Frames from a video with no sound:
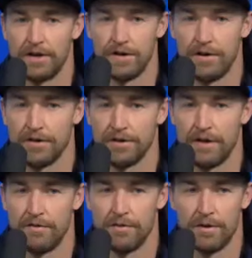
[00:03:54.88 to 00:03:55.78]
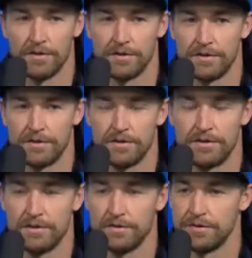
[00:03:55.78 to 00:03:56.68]
you know, everyone
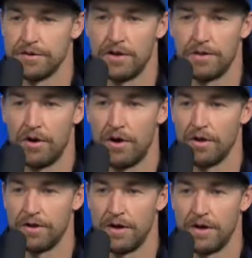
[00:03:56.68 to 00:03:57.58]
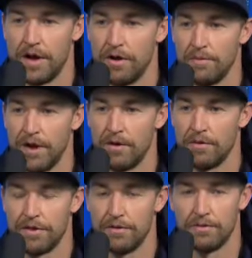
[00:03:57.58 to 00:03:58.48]
was on the ball and helped me out
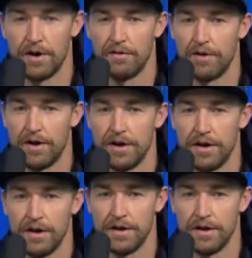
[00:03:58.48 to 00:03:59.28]
with whatever I needed.